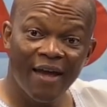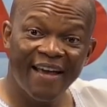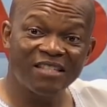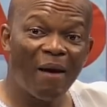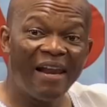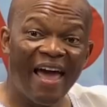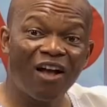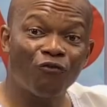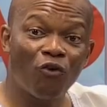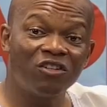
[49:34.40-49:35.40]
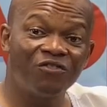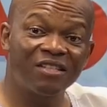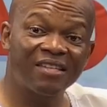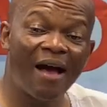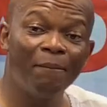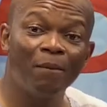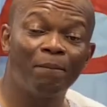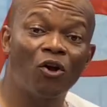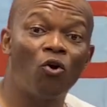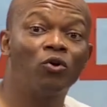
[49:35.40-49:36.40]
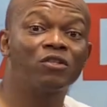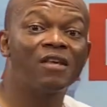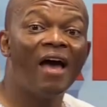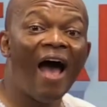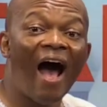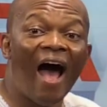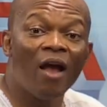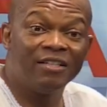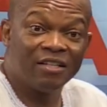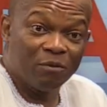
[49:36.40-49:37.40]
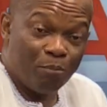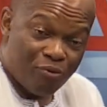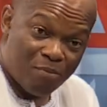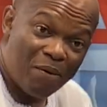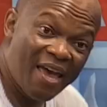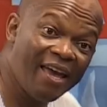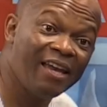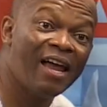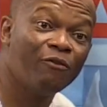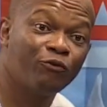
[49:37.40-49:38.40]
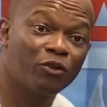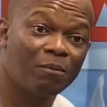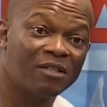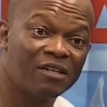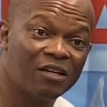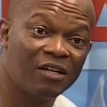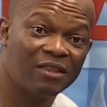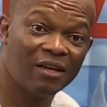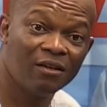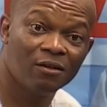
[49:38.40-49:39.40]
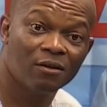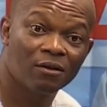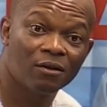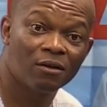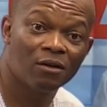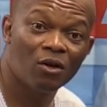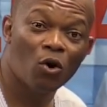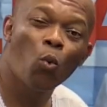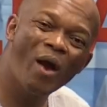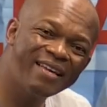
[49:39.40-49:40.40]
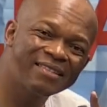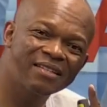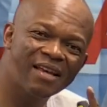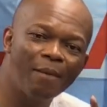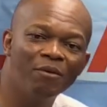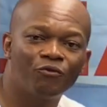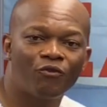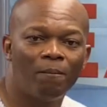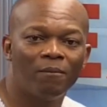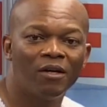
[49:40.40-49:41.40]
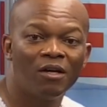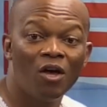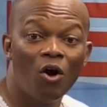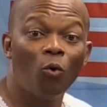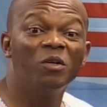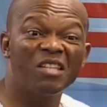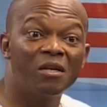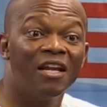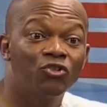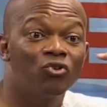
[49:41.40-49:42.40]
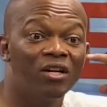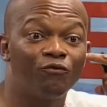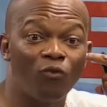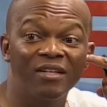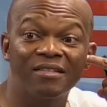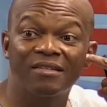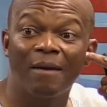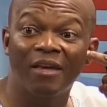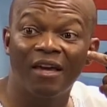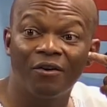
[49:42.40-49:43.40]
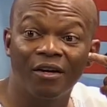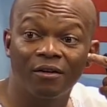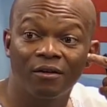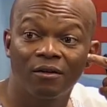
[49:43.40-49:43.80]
Is my lack of confidence coming because I didn't prepare enough for the particular thing? Where is it coming from? Or is it literally voices I'm hearing?